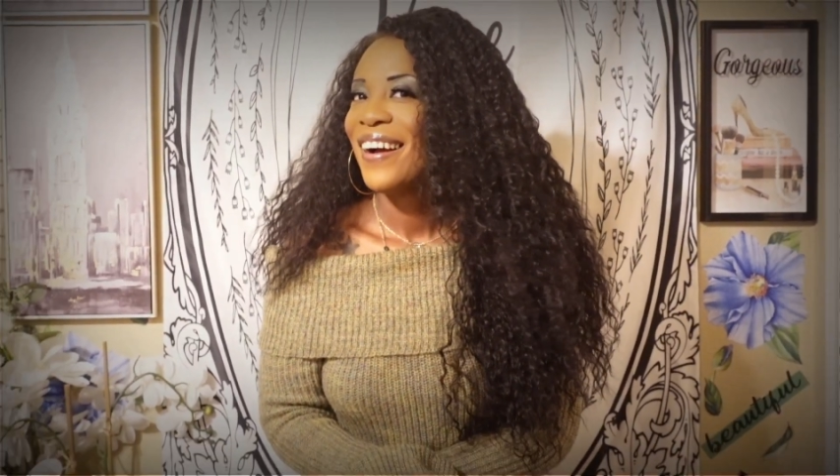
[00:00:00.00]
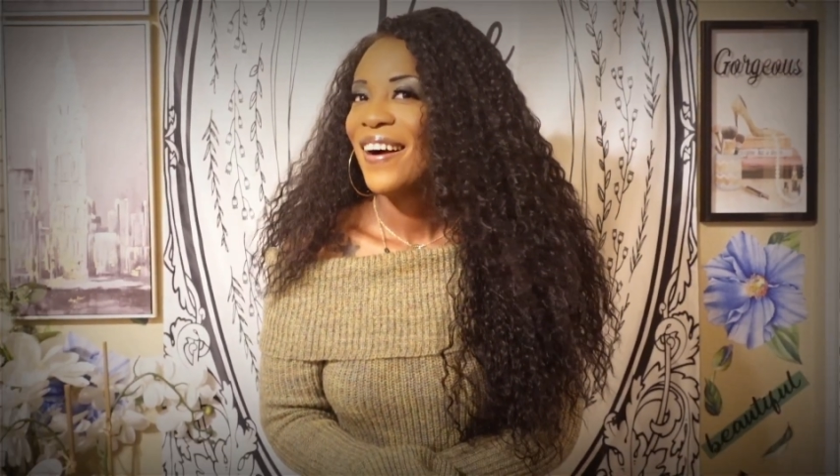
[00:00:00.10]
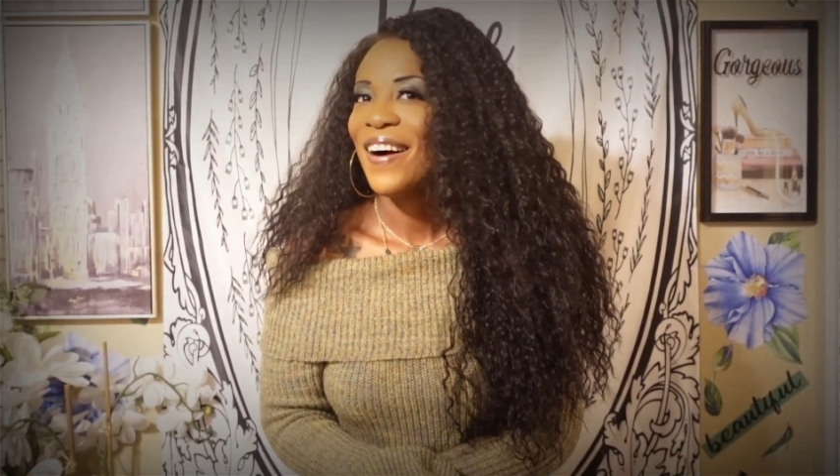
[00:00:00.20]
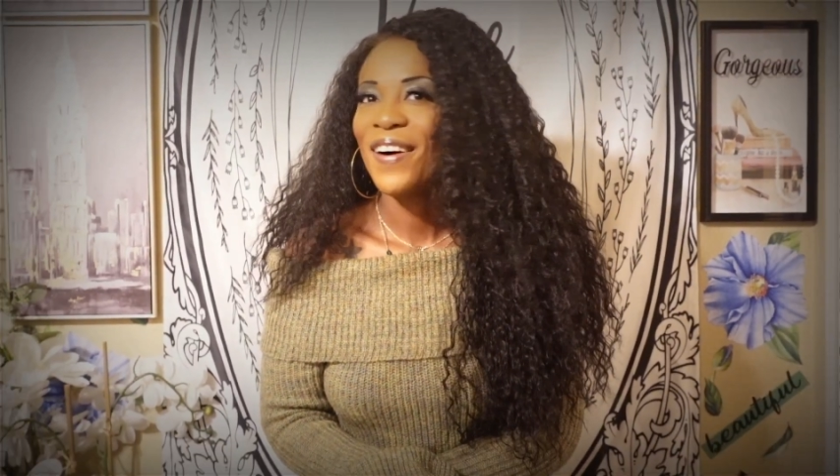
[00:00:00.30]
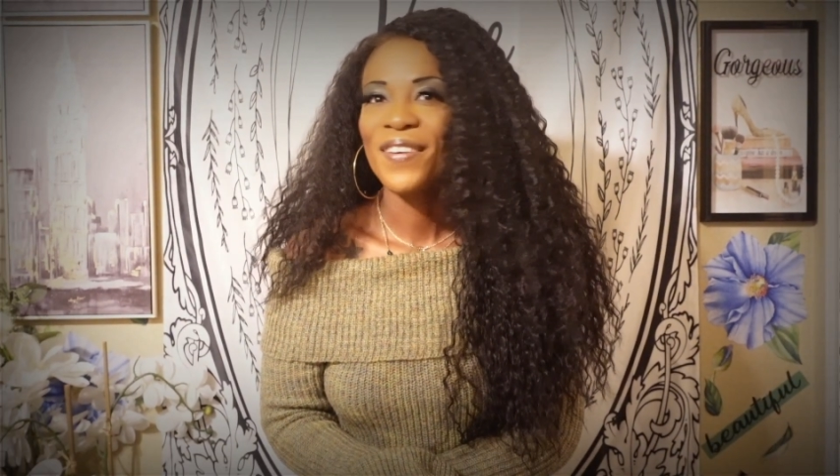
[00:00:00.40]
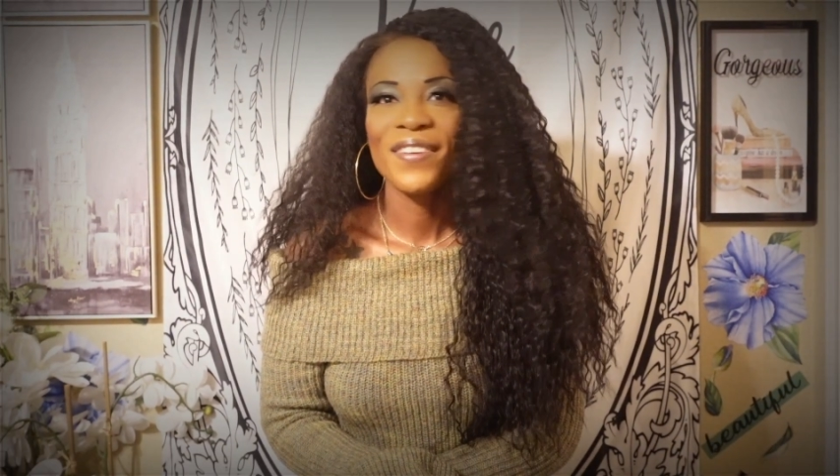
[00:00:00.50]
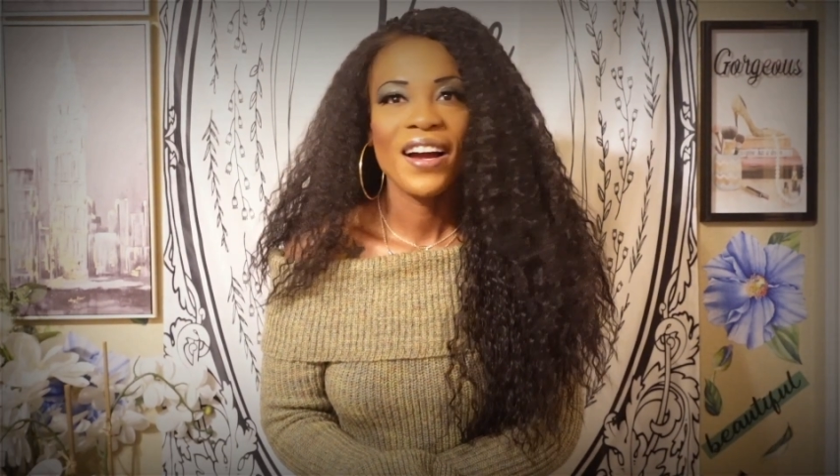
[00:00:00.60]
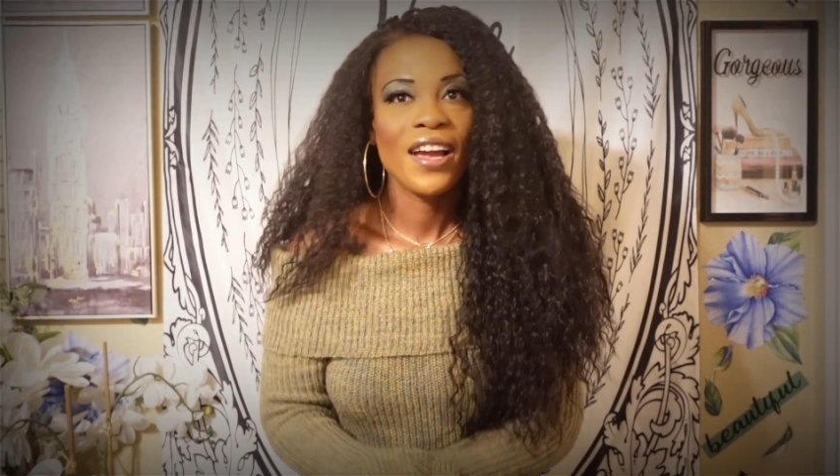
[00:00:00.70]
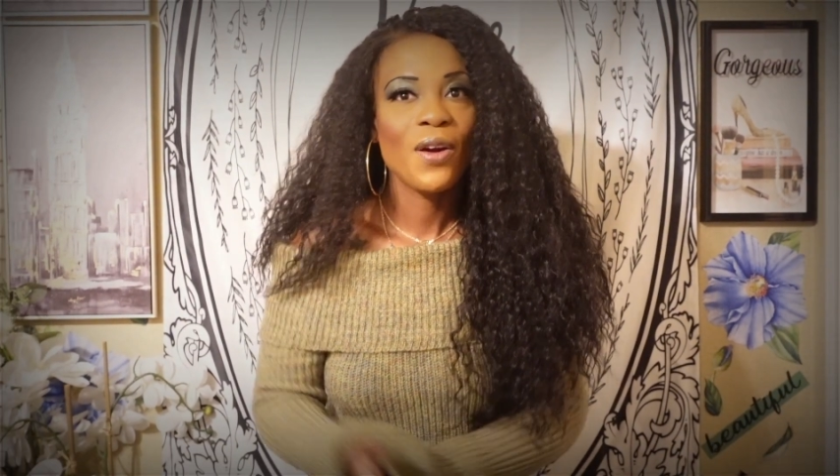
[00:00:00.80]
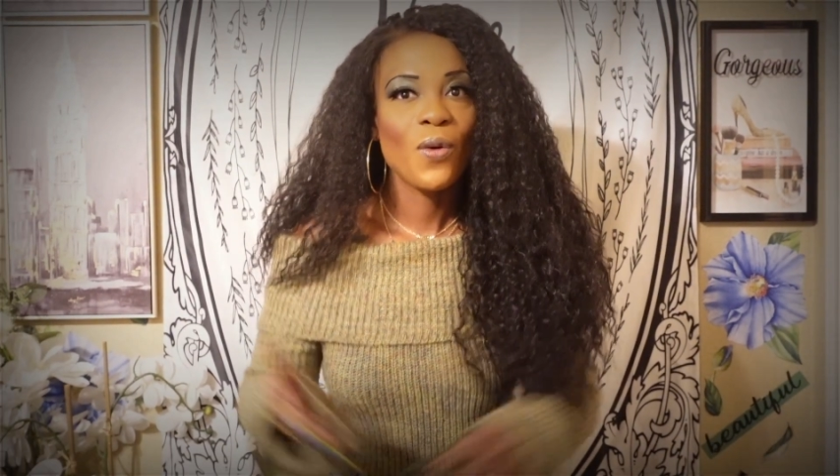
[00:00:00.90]
All
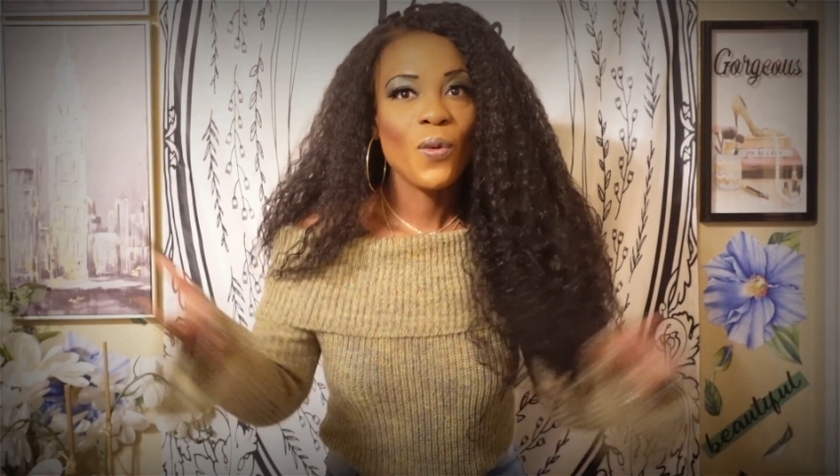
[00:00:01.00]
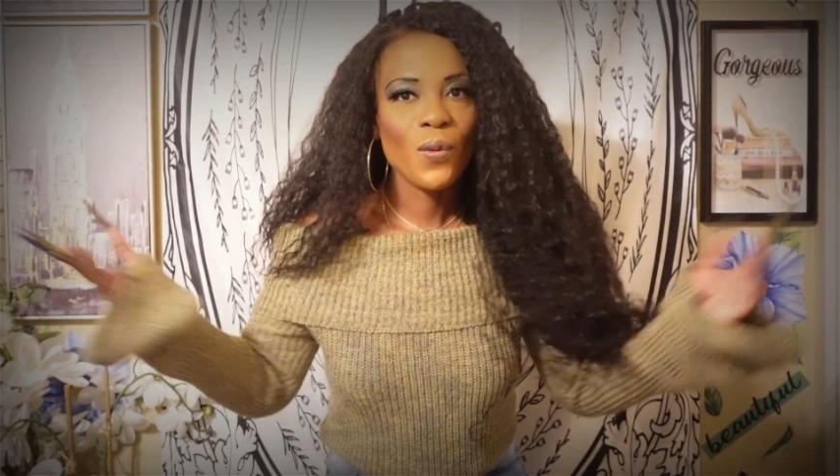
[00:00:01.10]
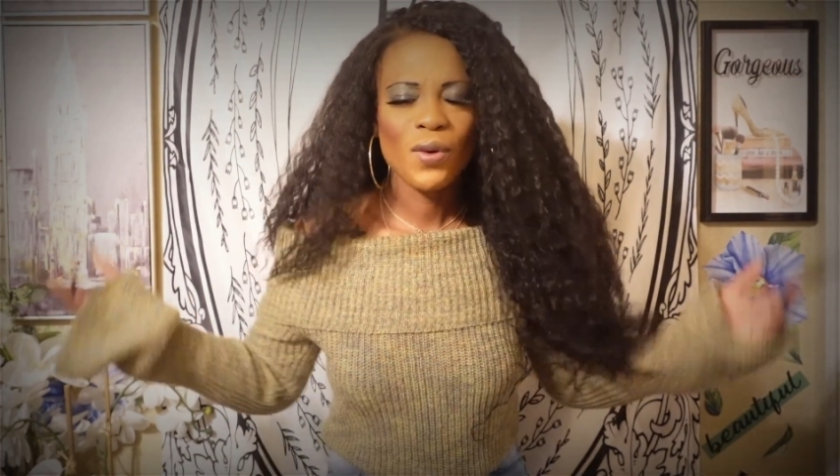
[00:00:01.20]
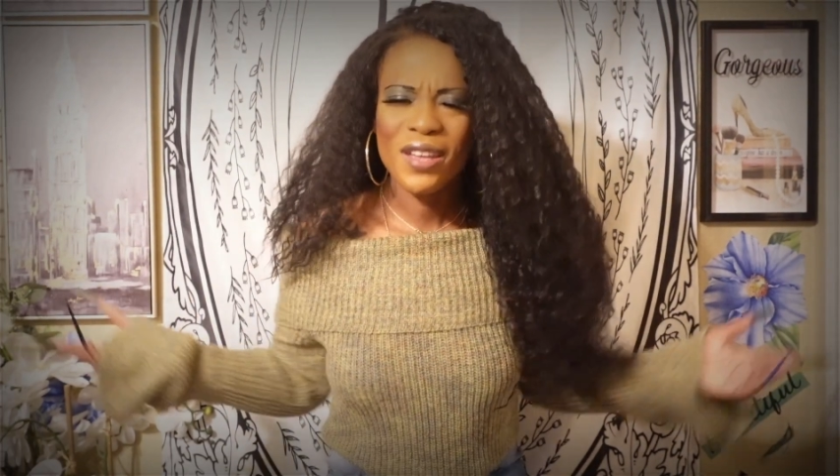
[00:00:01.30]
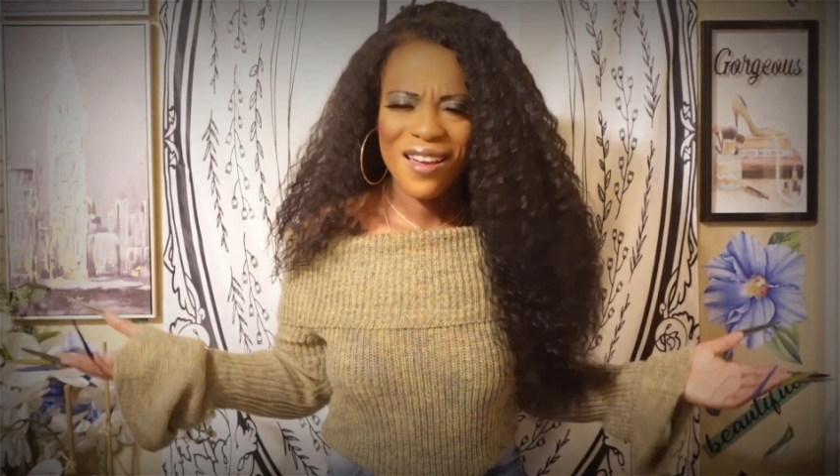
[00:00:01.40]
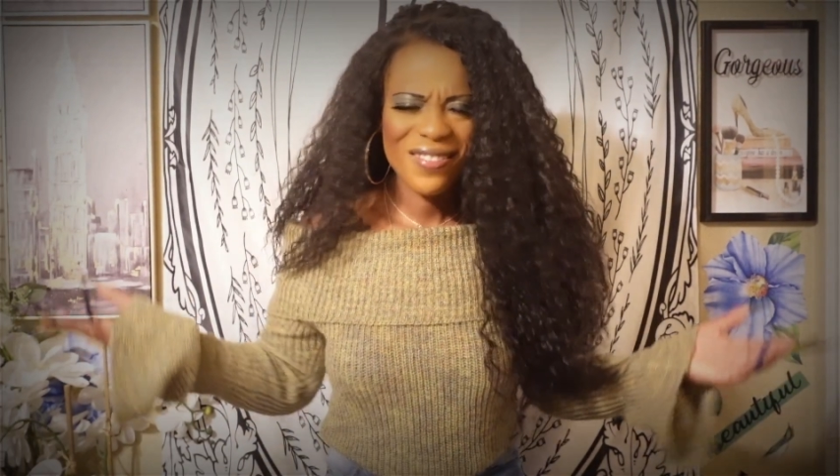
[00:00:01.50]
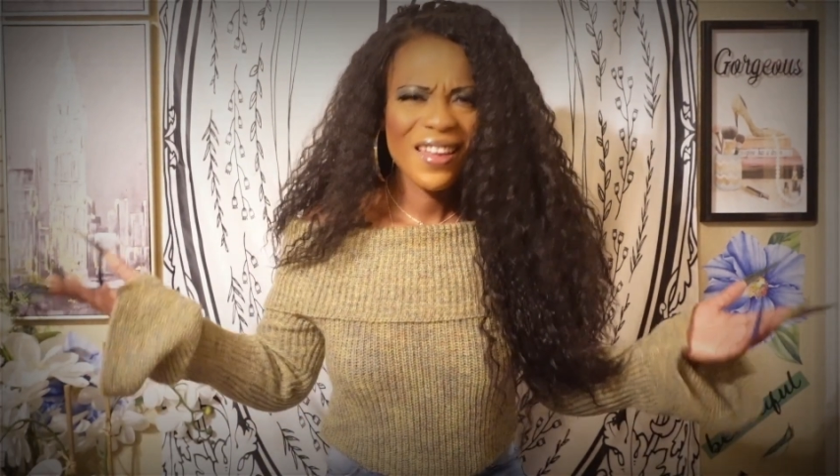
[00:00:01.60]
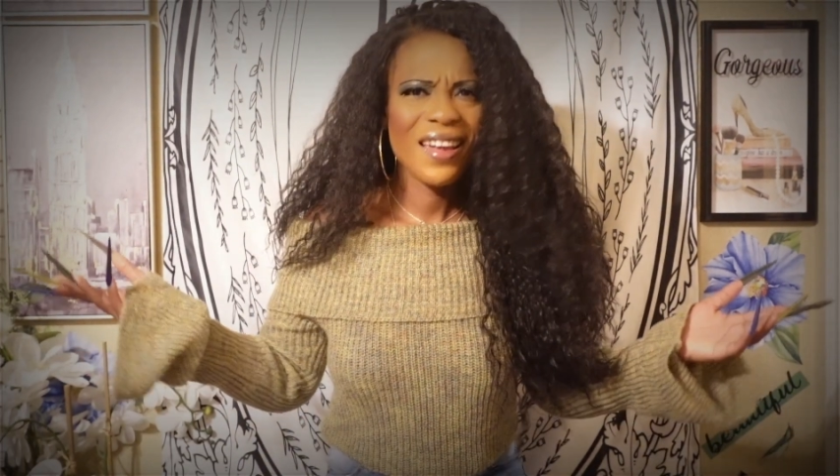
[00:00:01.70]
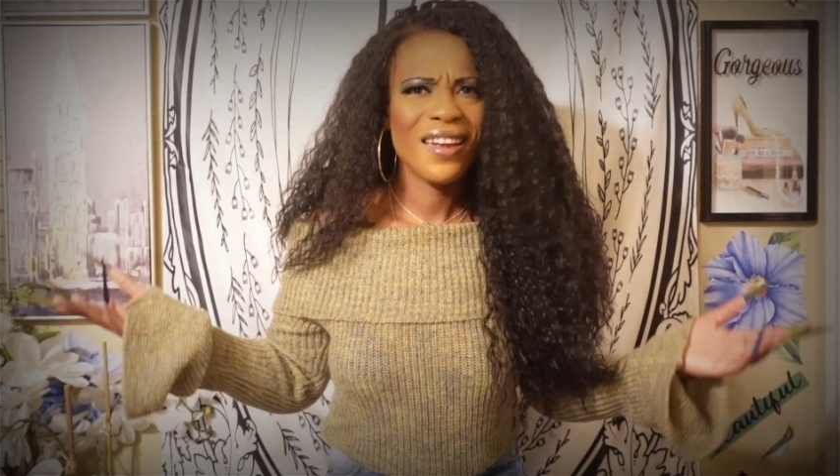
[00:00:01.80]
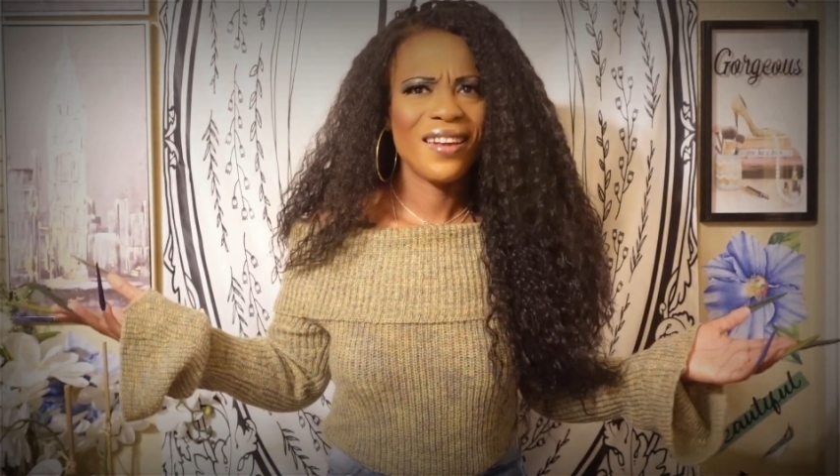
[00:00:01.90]
right. What do y'all
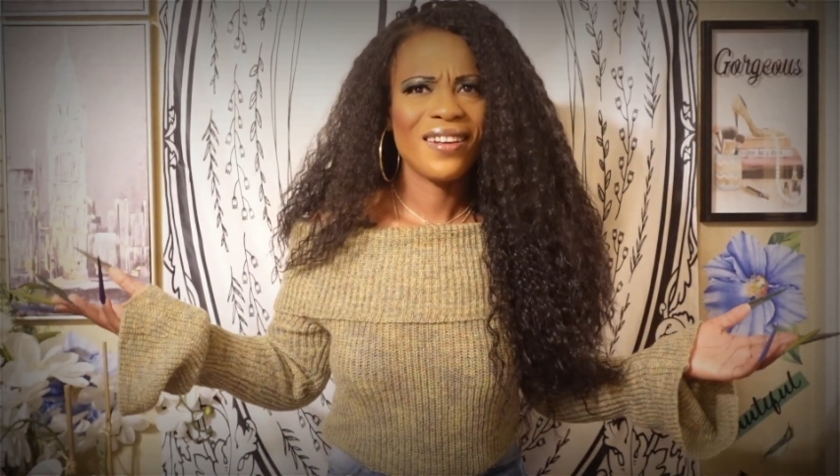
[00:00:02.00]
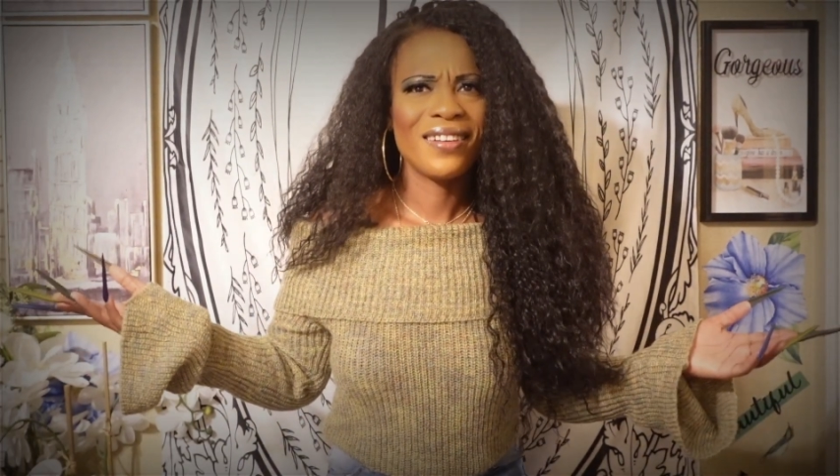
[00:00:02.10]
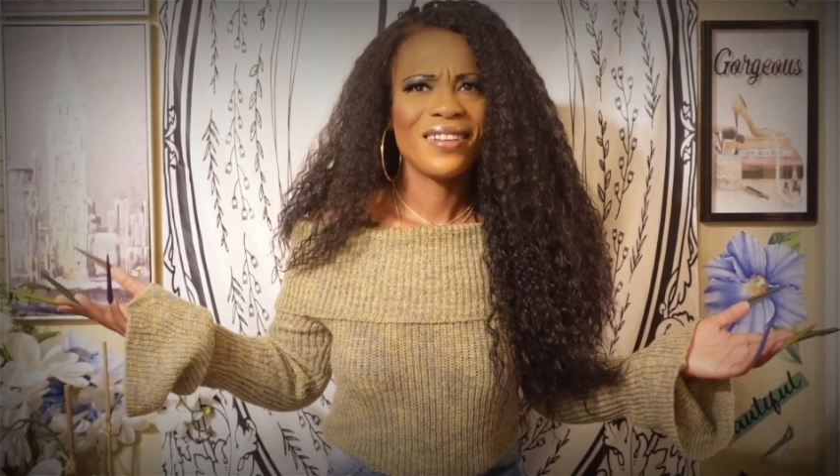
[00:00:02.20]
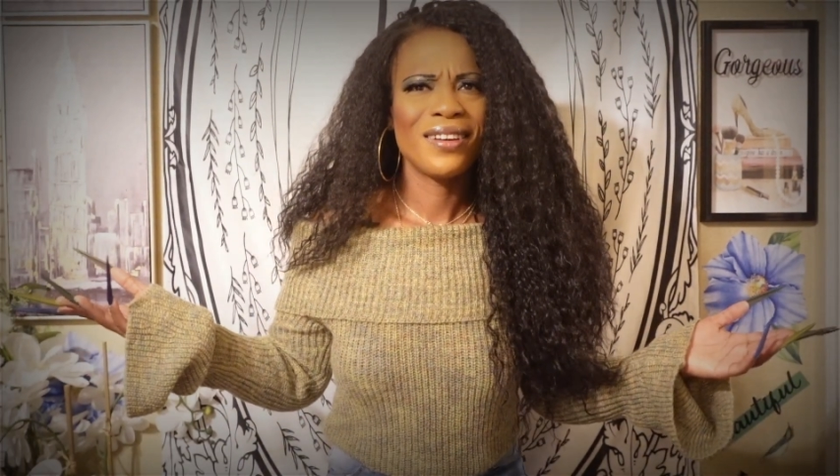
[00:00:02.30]
think?